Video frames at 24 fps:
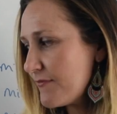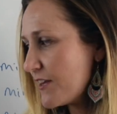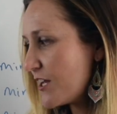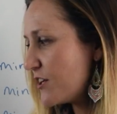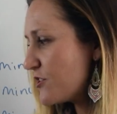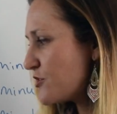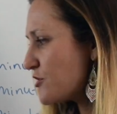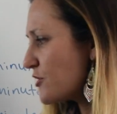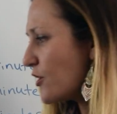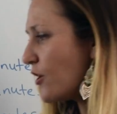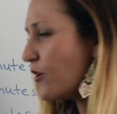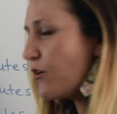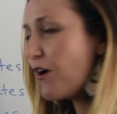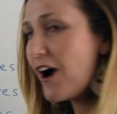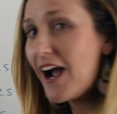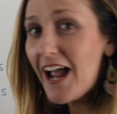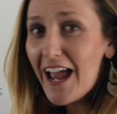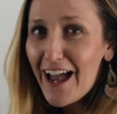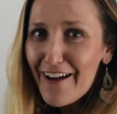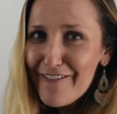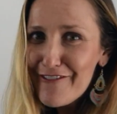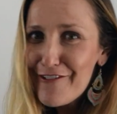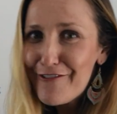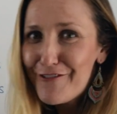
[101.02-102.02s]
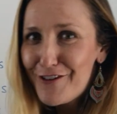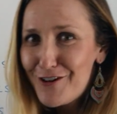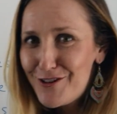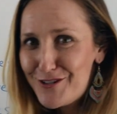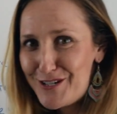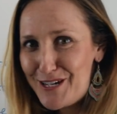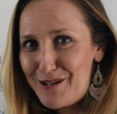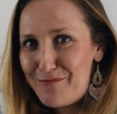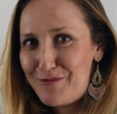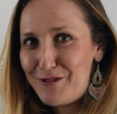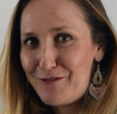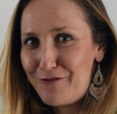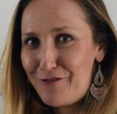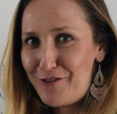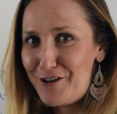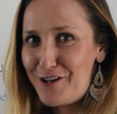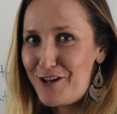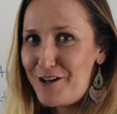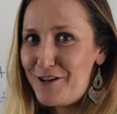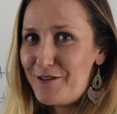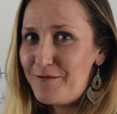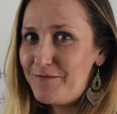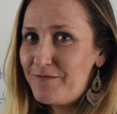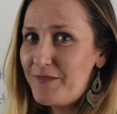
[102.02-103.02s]
So I have a few tips for
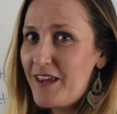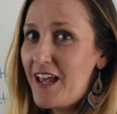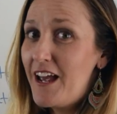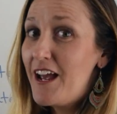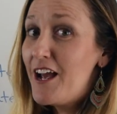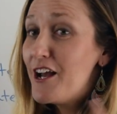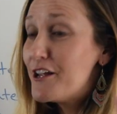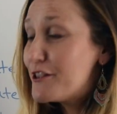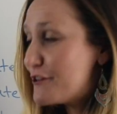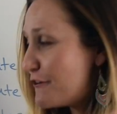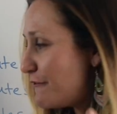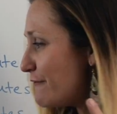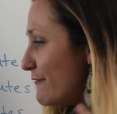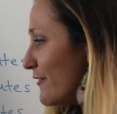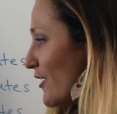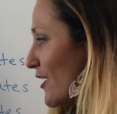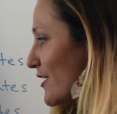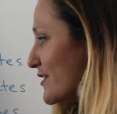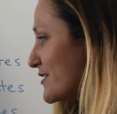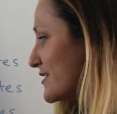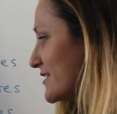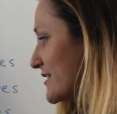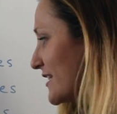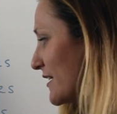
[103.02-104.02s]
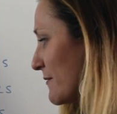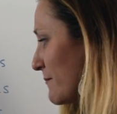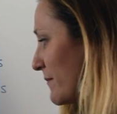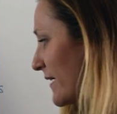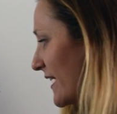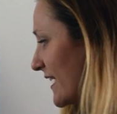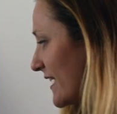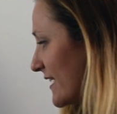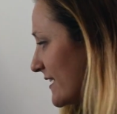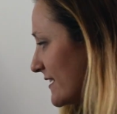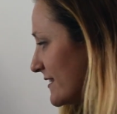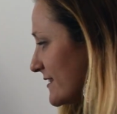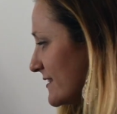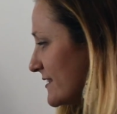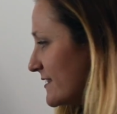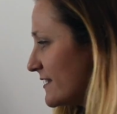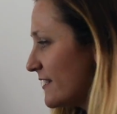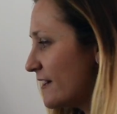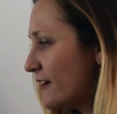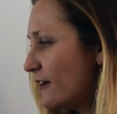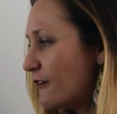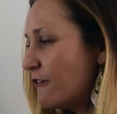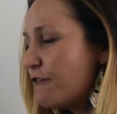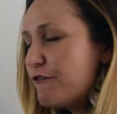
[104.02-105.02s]
you. The first tip is
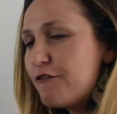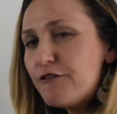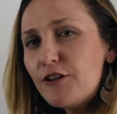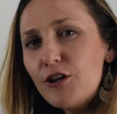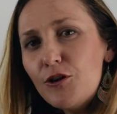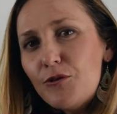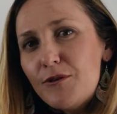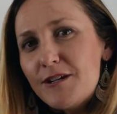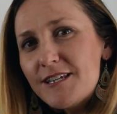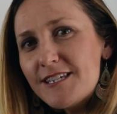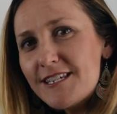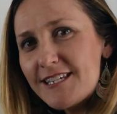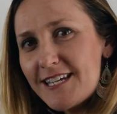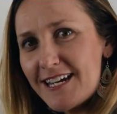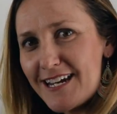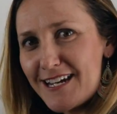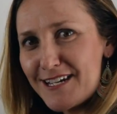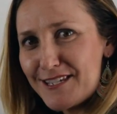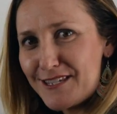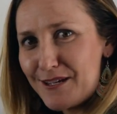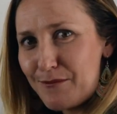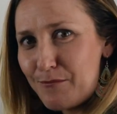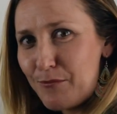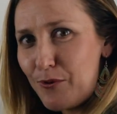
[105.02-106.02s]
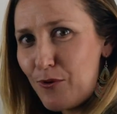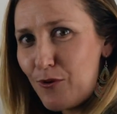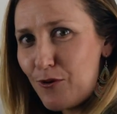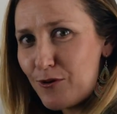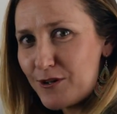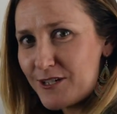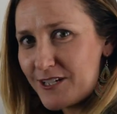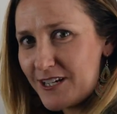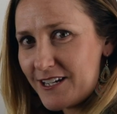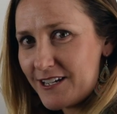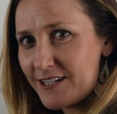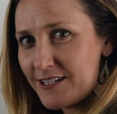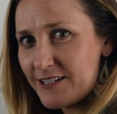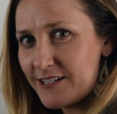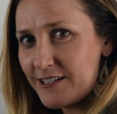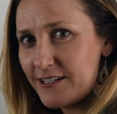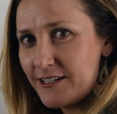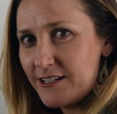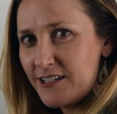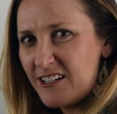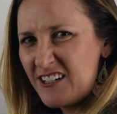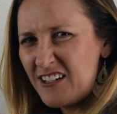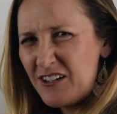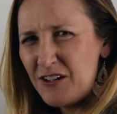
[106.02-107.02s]
fluency is important.
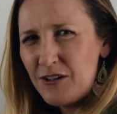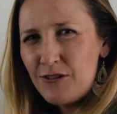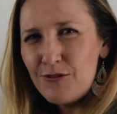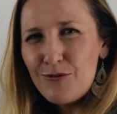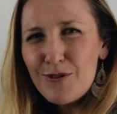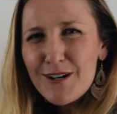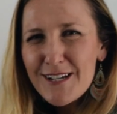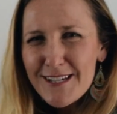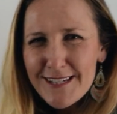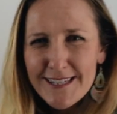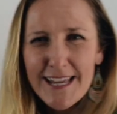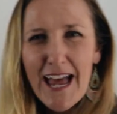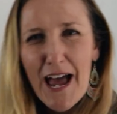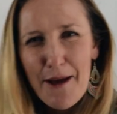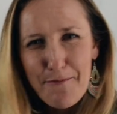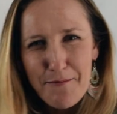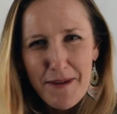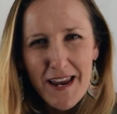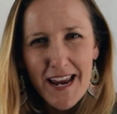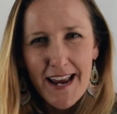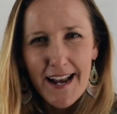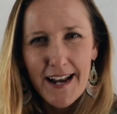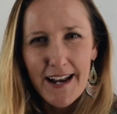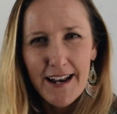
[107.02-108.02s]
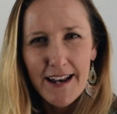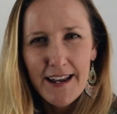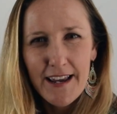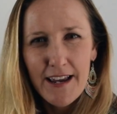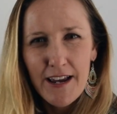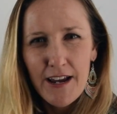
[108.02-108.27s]
What does that mean?